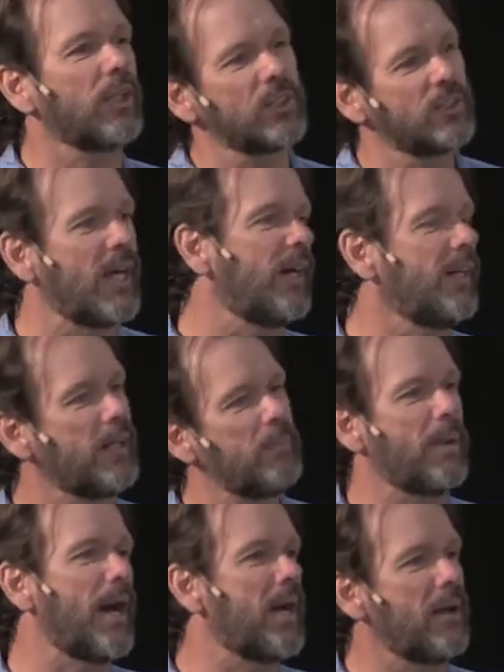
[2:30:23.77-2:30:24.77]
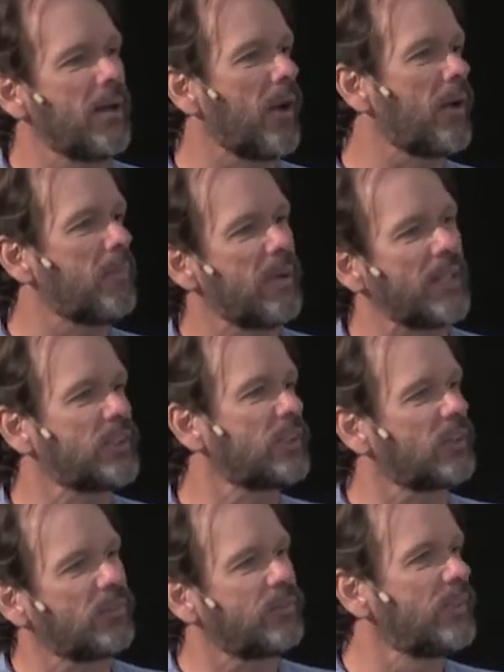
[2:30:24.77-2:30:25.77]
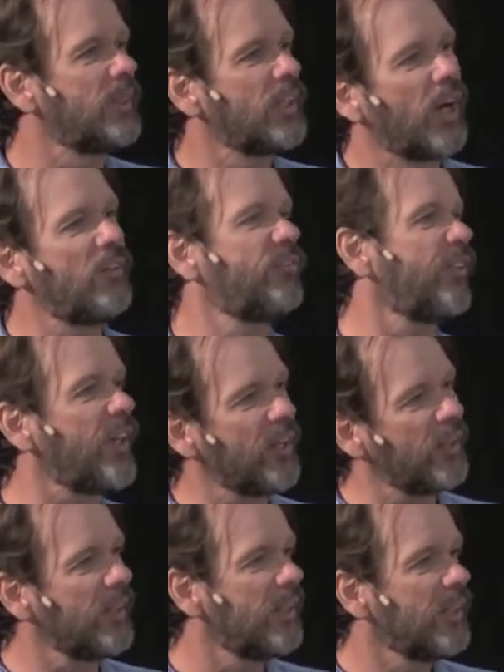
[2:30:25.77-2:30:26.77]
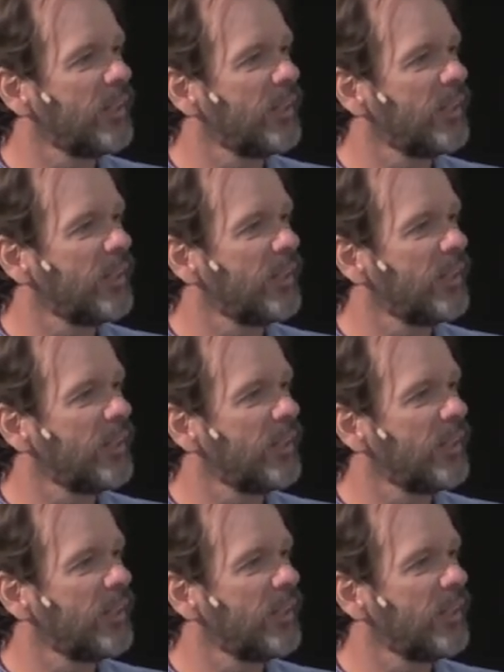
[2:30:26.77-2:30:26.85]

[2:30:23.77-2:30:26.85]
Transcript: because now it ain't about, and on the basis of, of fear.